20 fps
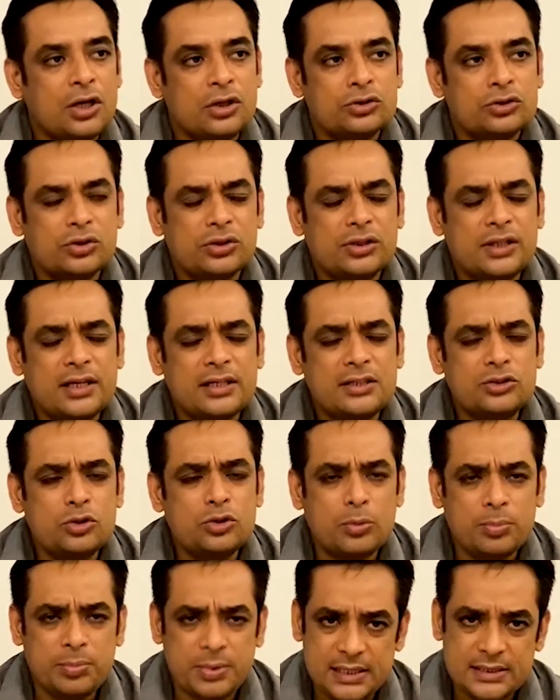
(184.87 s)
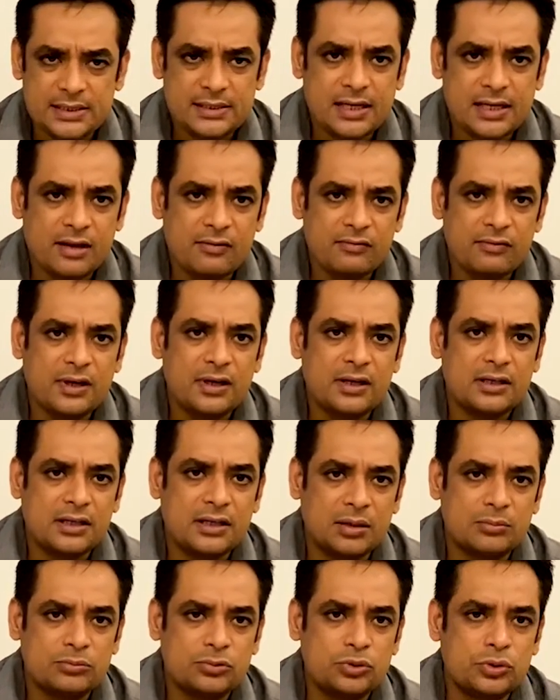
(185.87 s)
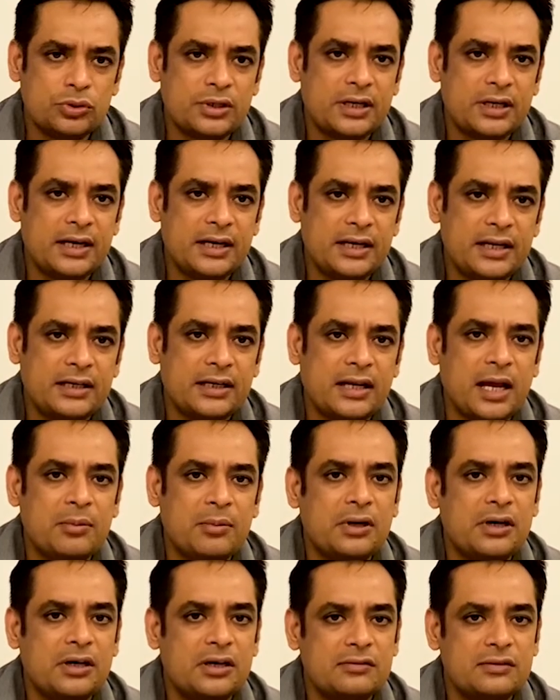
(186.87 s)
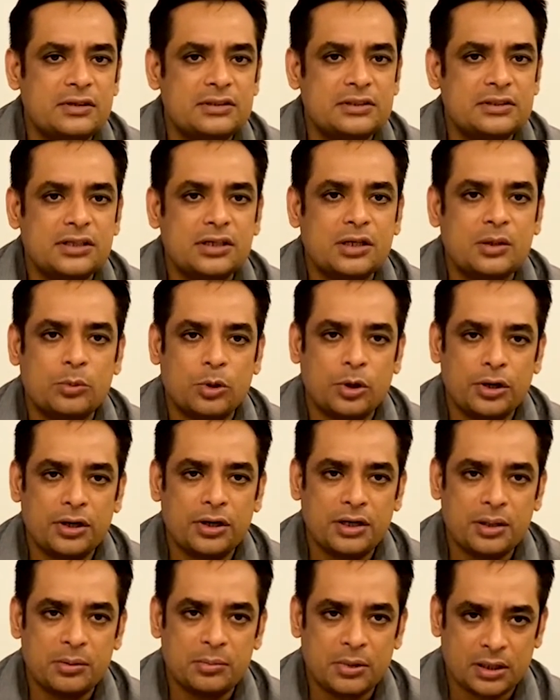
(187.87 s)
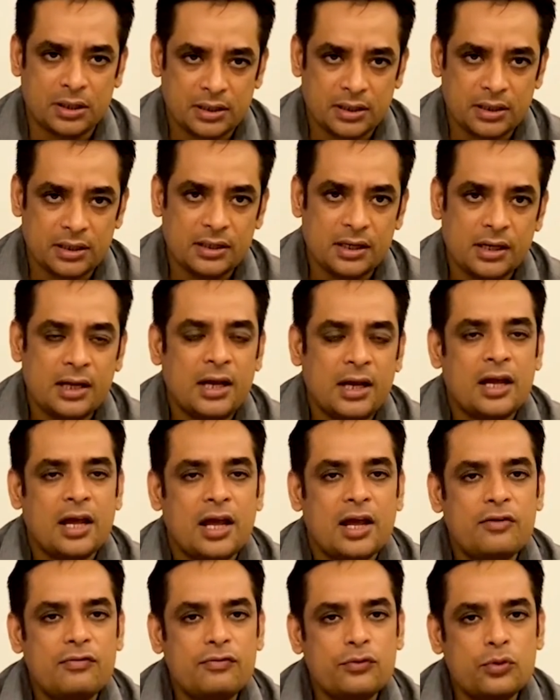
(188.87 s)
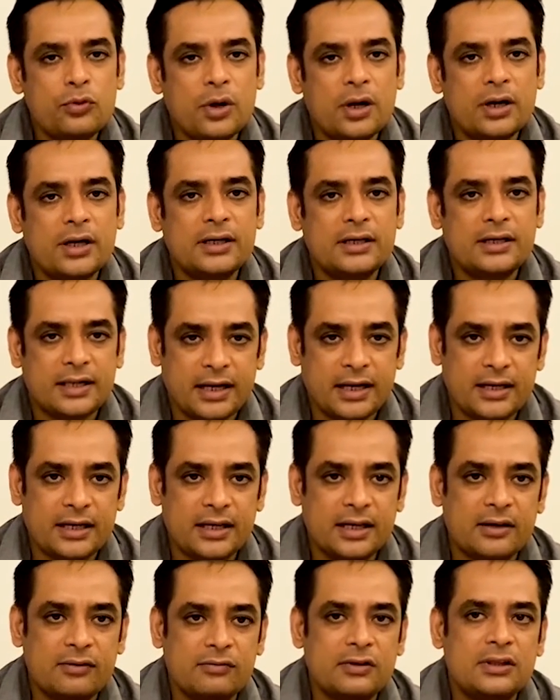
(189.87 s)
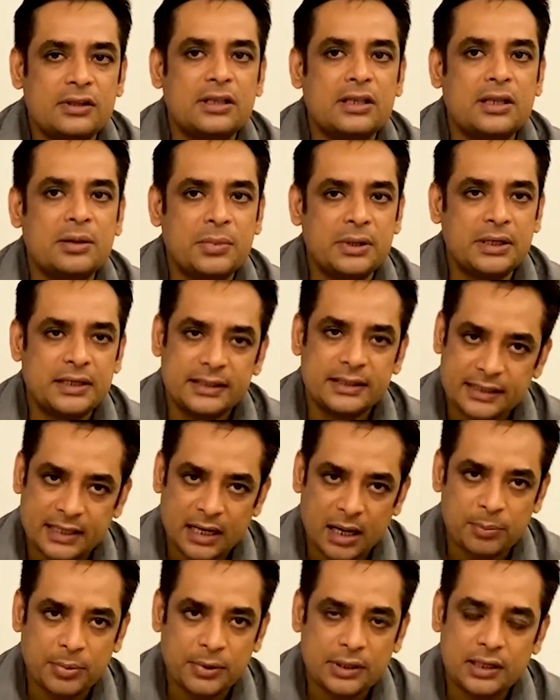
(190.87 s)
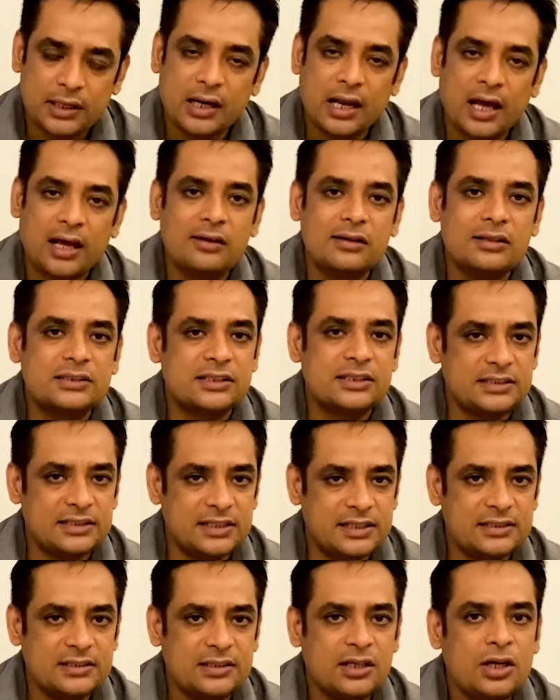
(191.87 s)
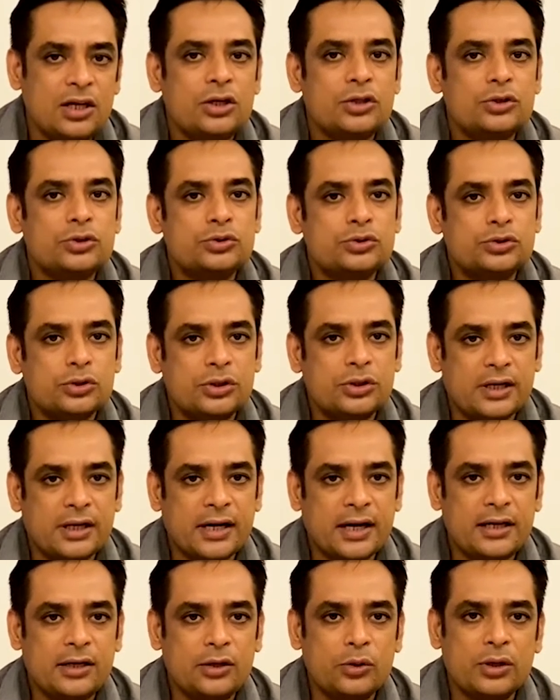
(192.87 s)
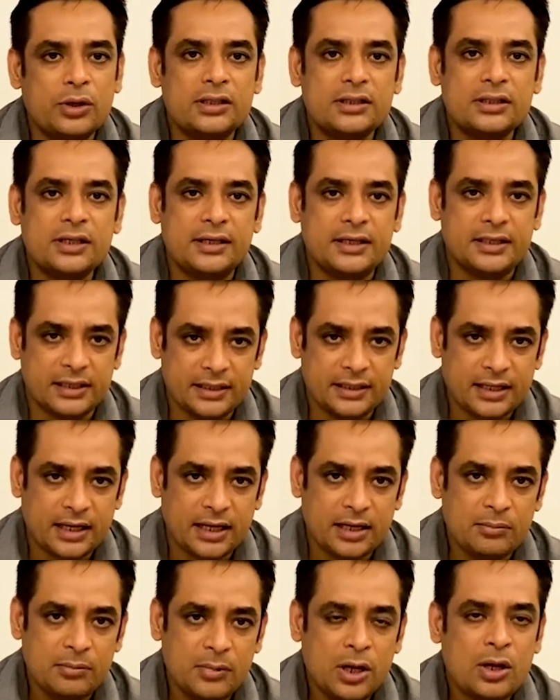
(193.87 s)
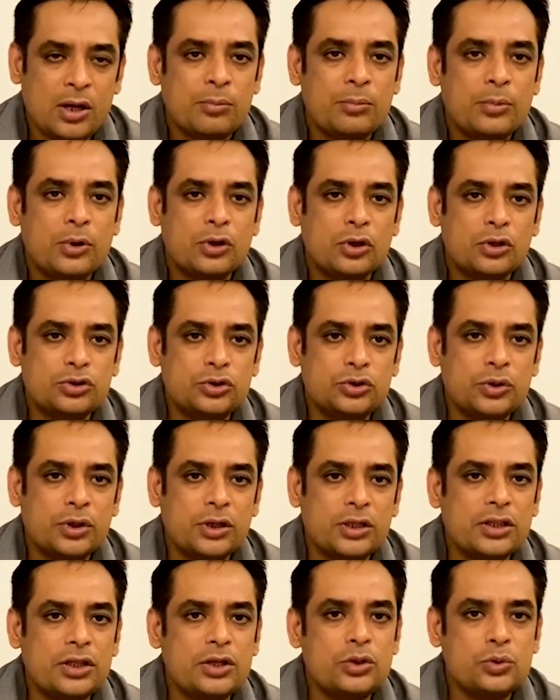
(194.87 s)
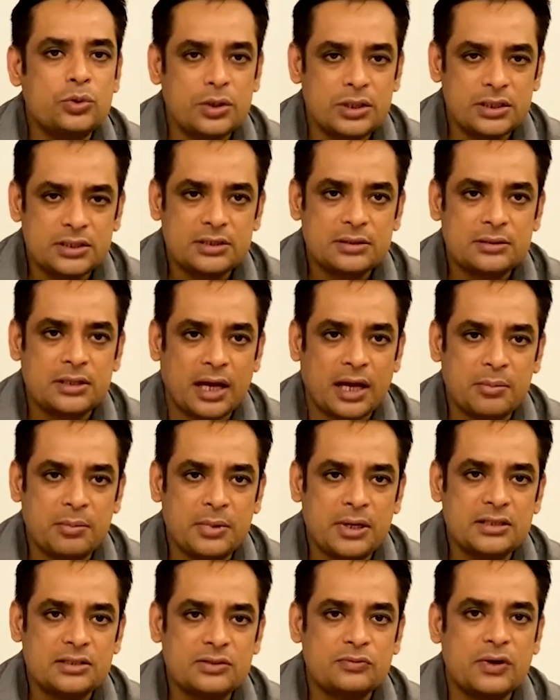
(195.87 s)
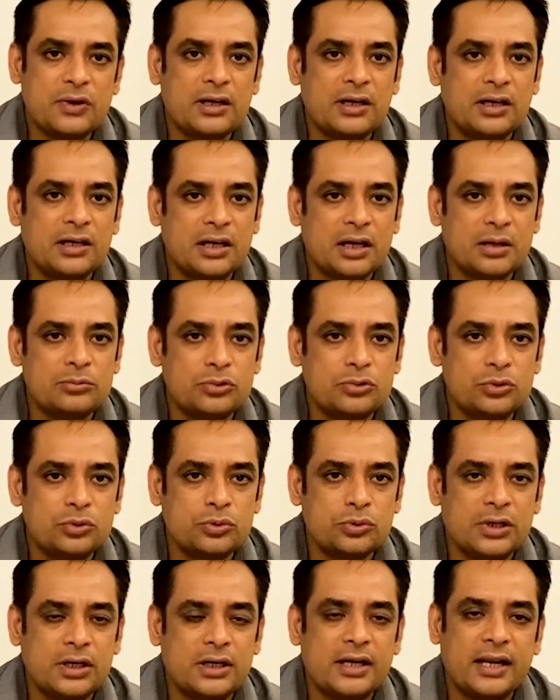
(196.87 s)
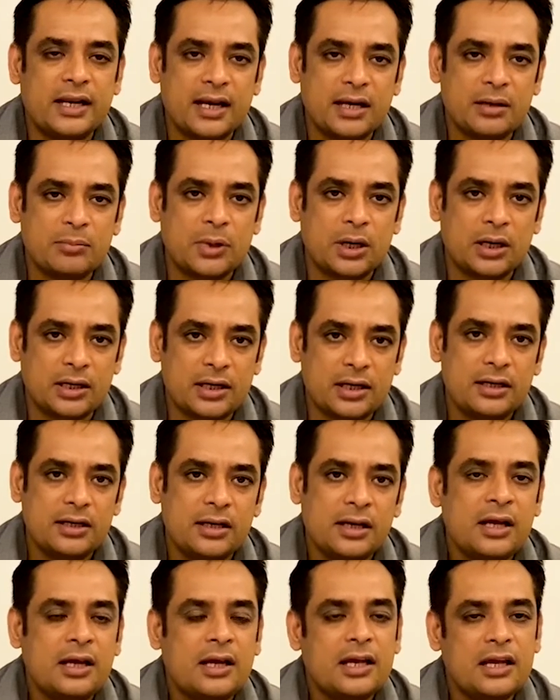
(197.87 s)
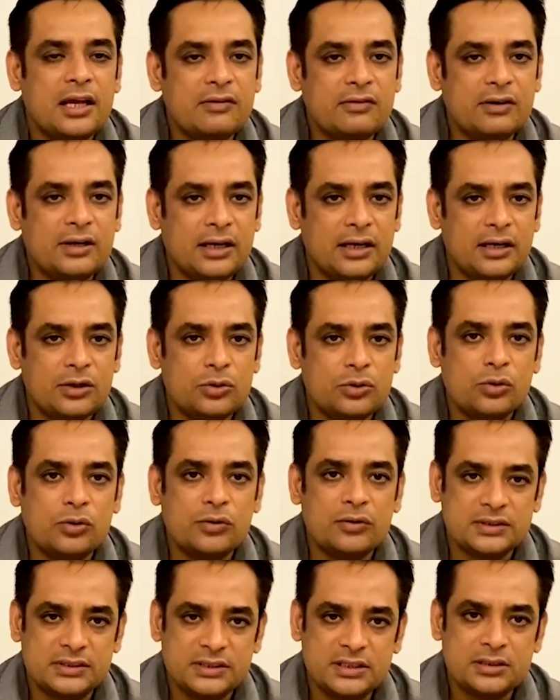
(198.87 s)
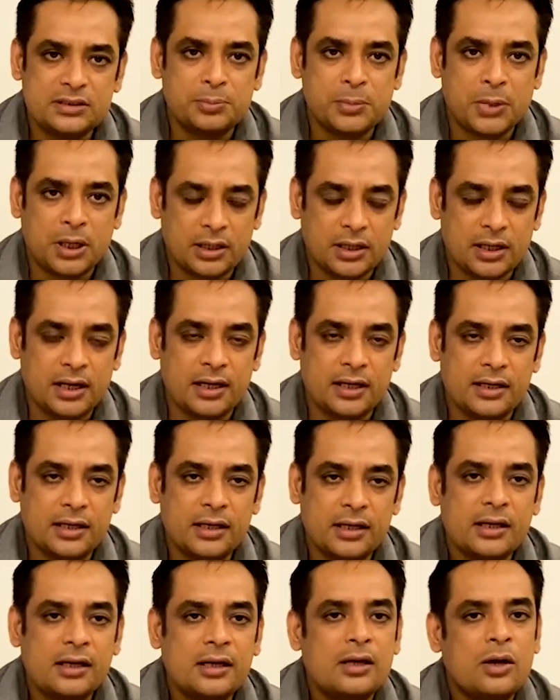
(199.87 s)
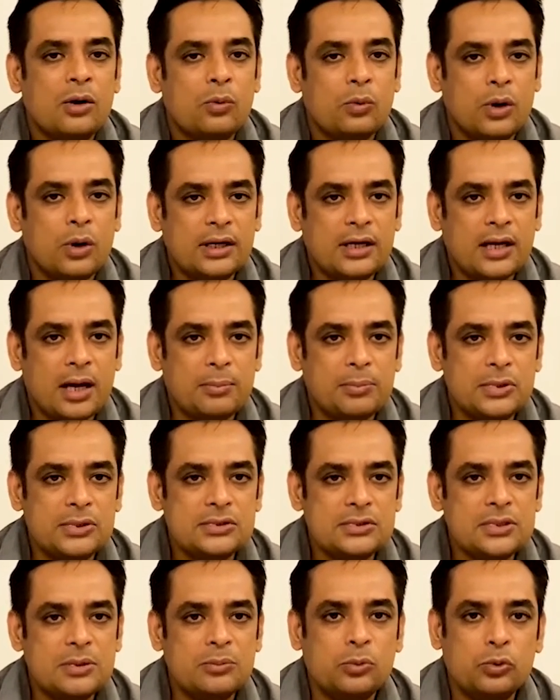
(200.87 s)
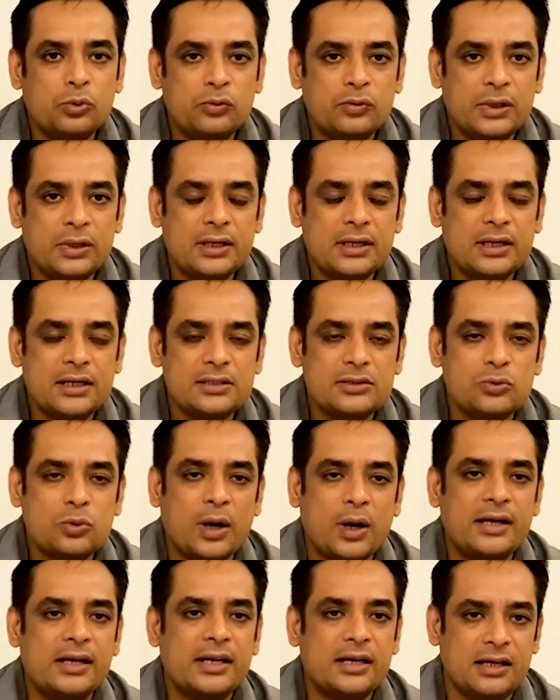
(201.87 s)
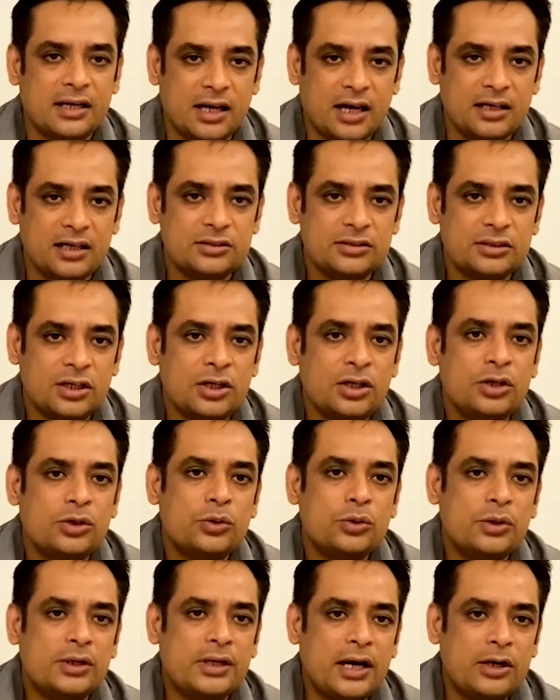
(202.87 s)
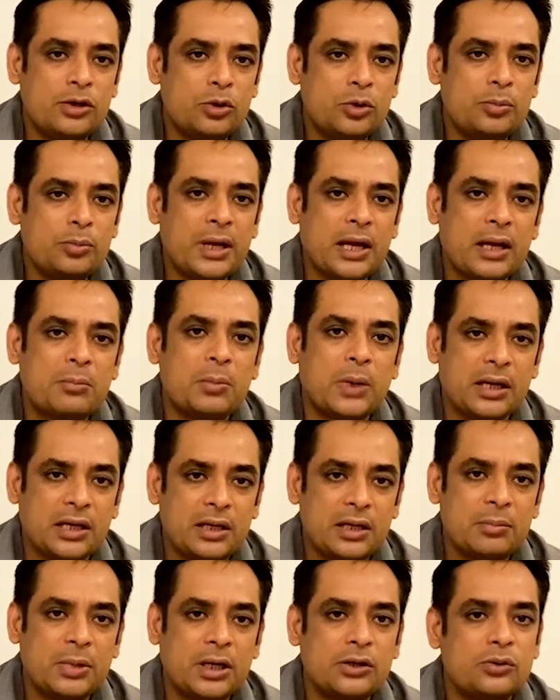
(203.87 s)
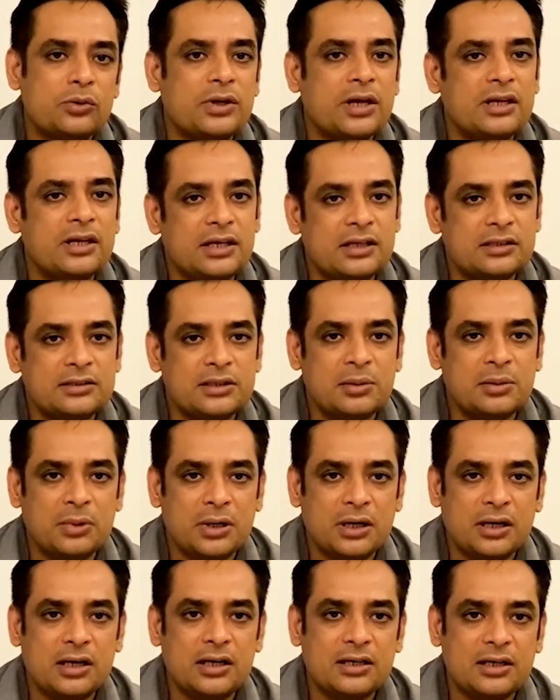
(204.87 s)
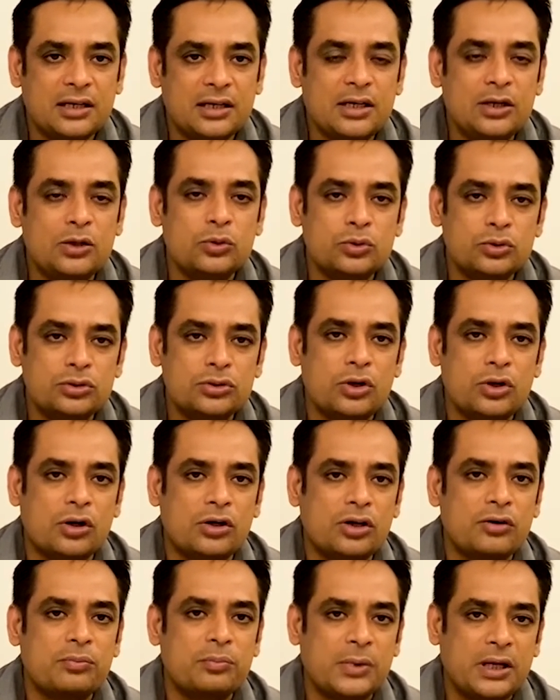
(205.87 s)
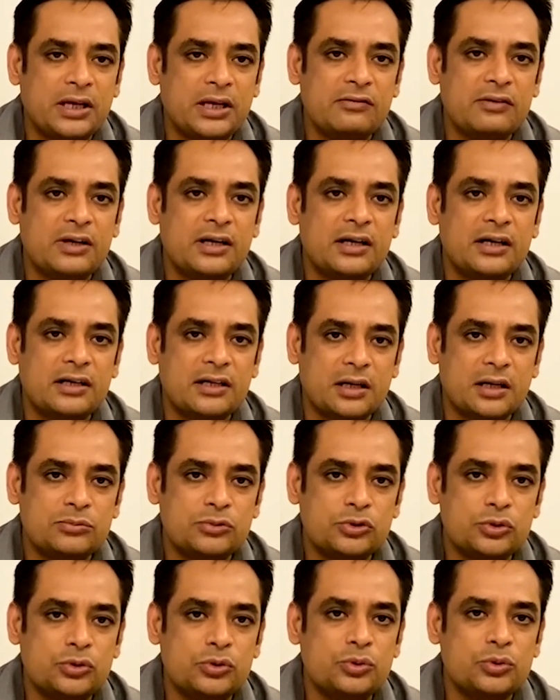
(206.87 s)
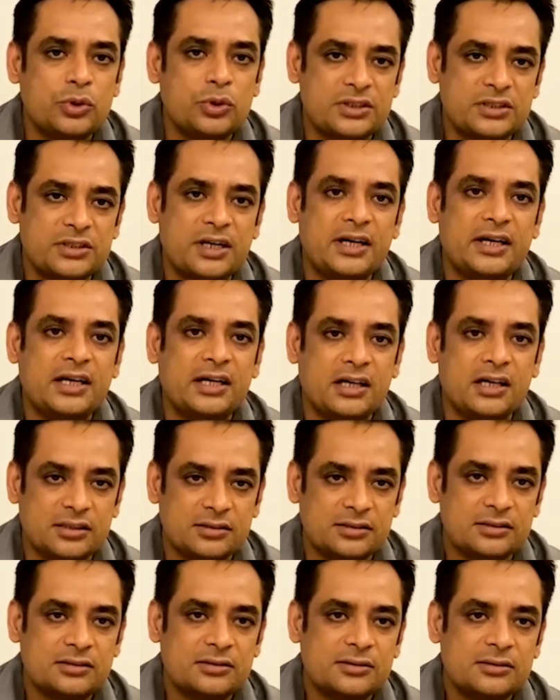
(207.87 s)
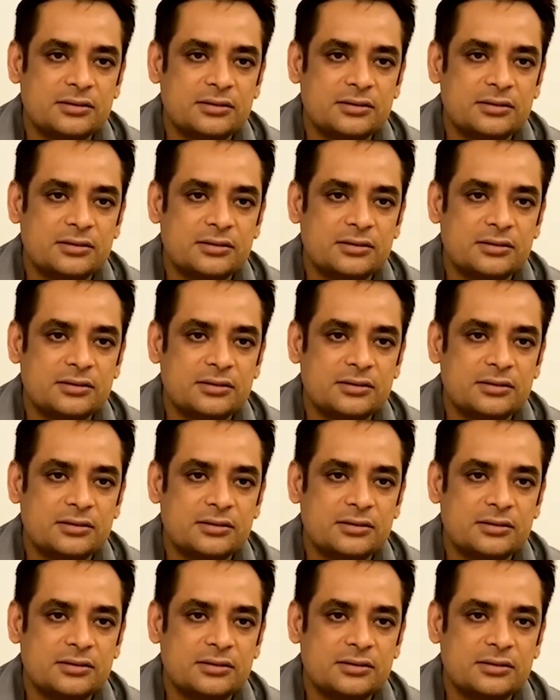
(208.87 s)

So there is no best time when it comes to trading time intervals in commodity market. If you are a trader with limited capital, I will suggest you should trade during the daytime, because during the US timings, when it comes to the direct market, even into overseas market, what happens, the movement is quite enlarged. You tend to make money, but you can similarly lose a lot of money when it comes to US trading hours.